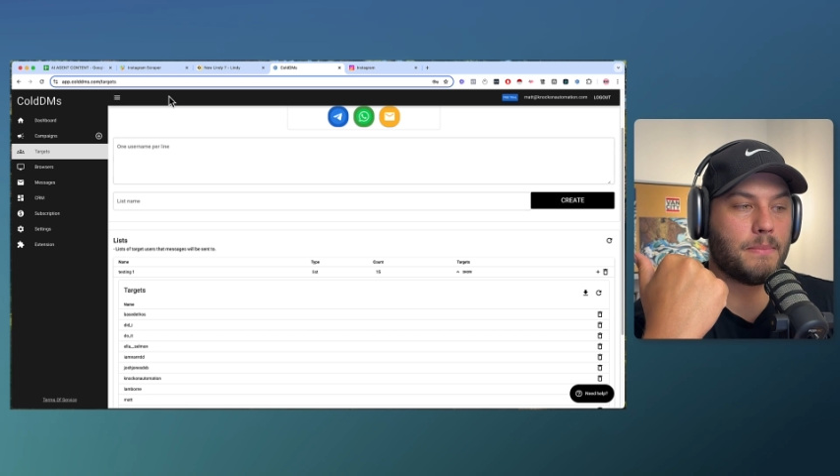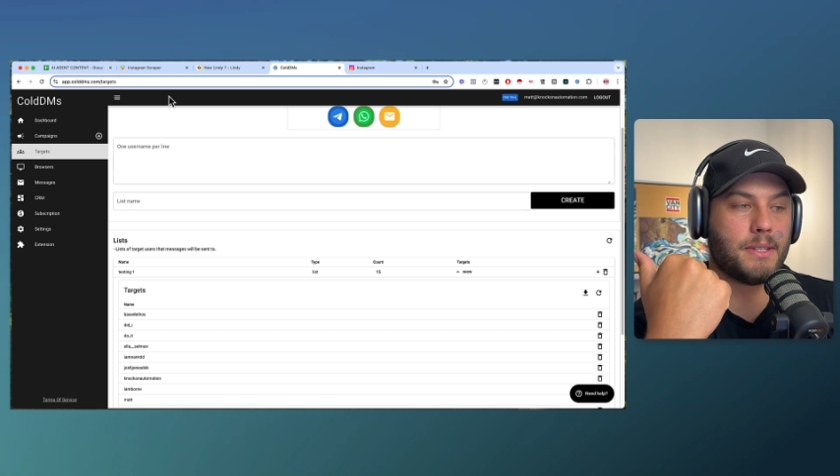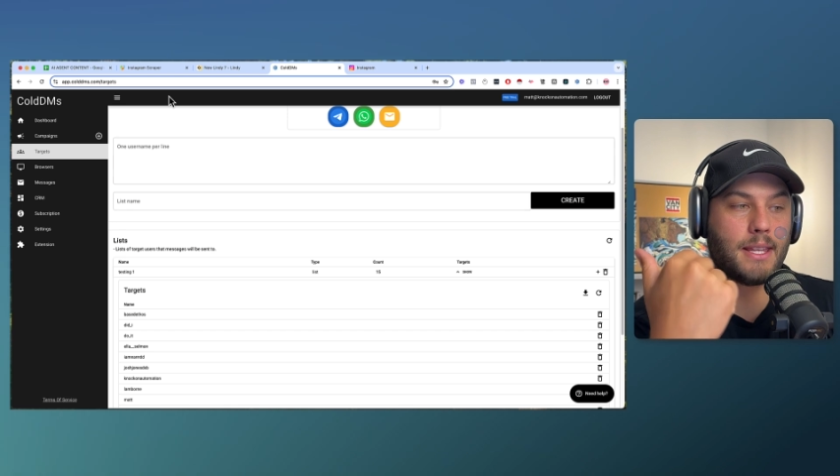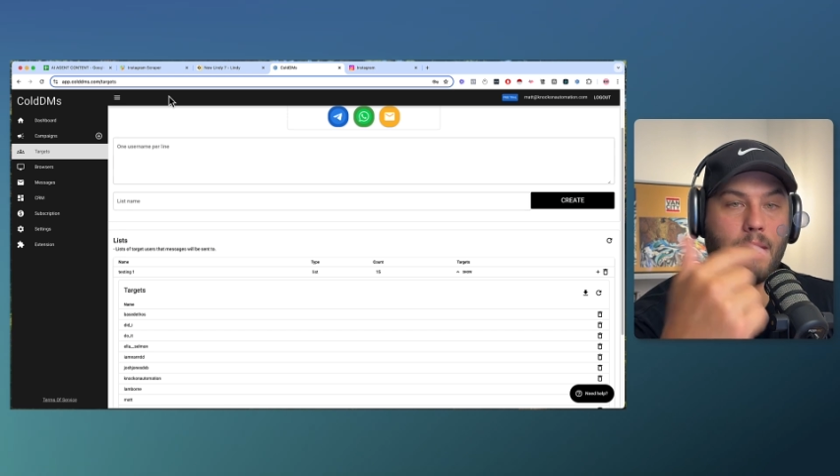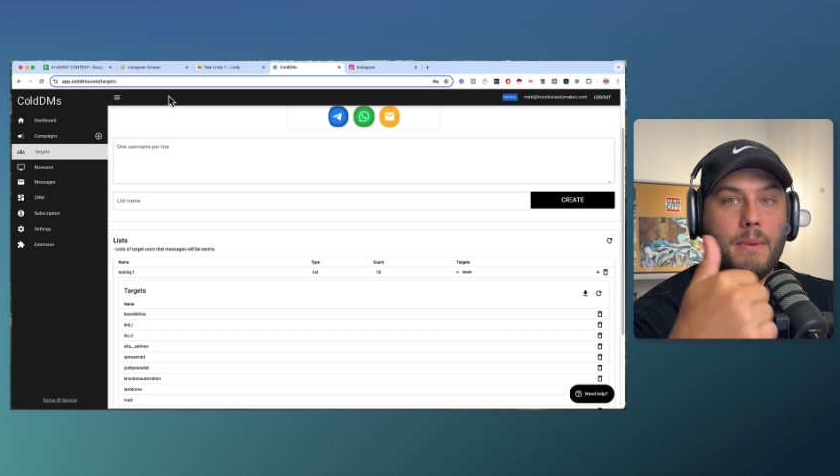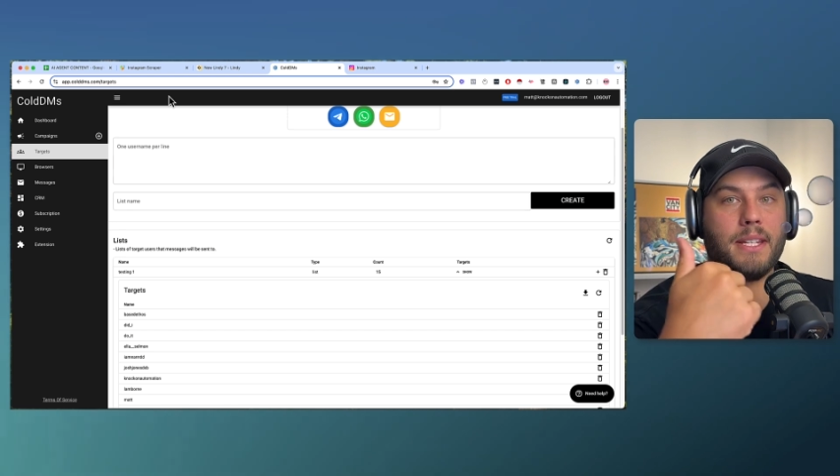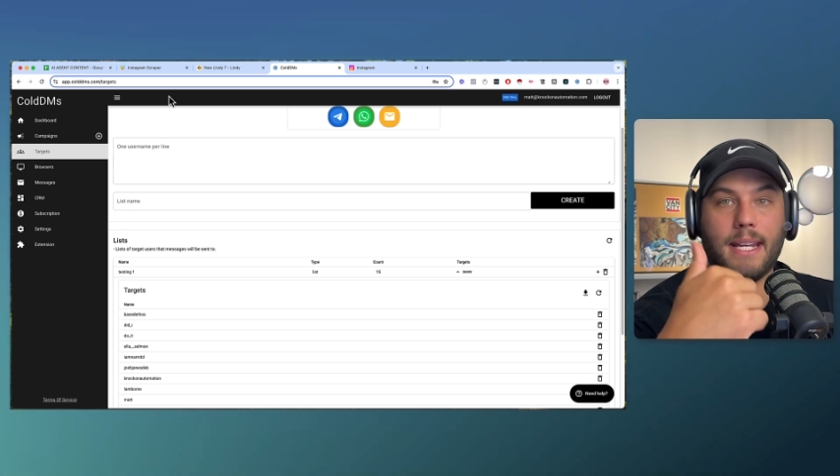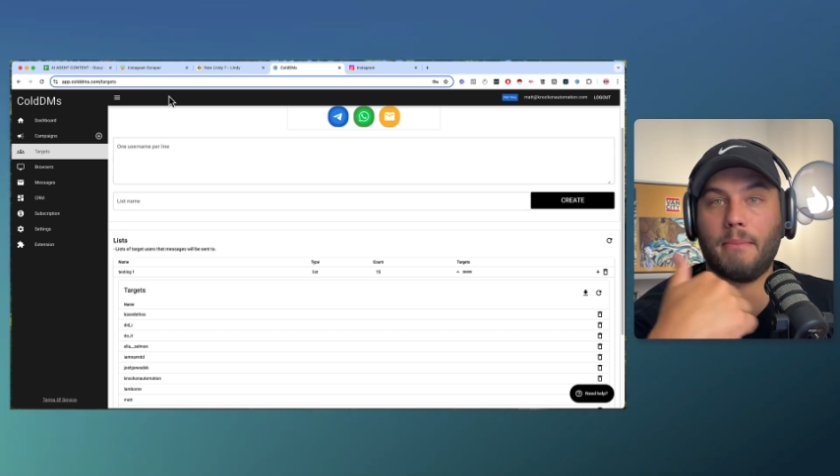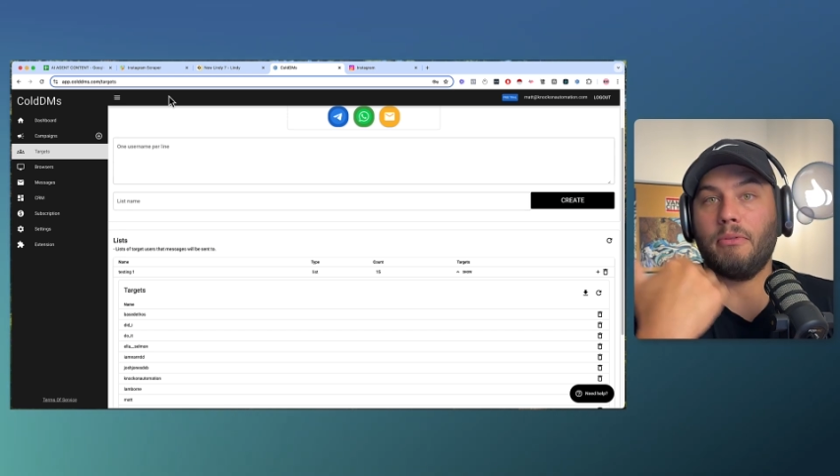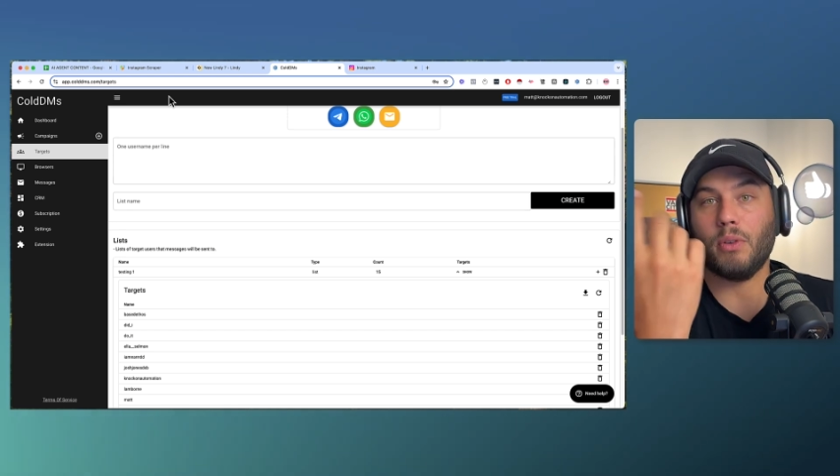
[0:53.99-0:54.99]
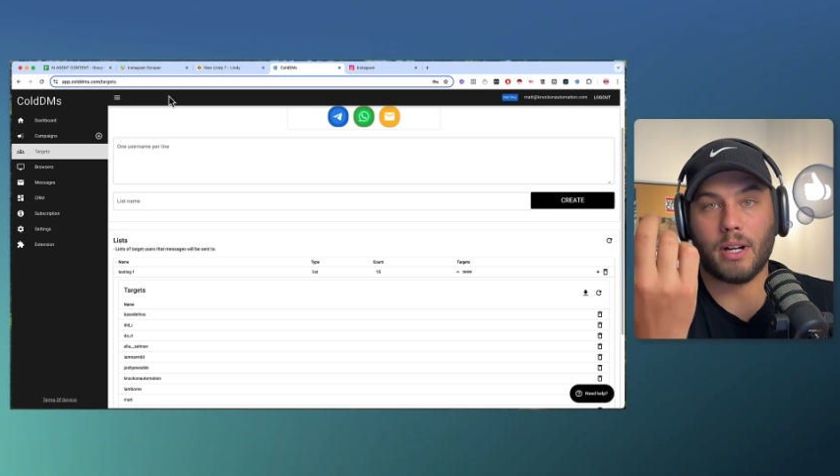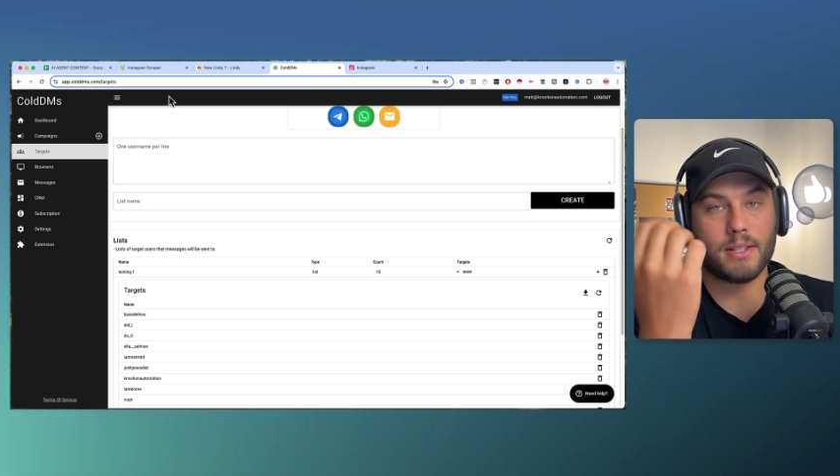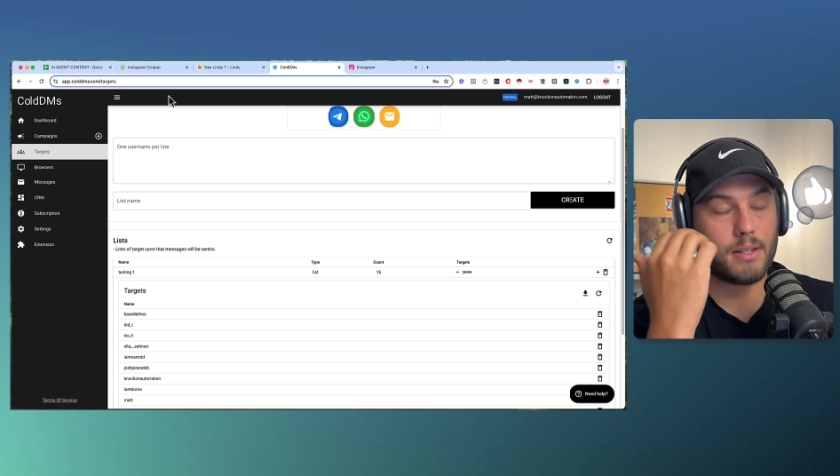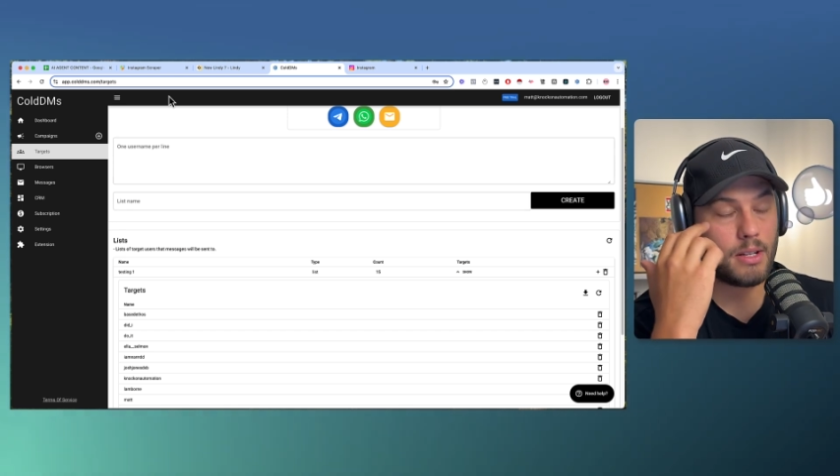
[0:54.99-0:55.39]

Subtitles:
send them a DM for us.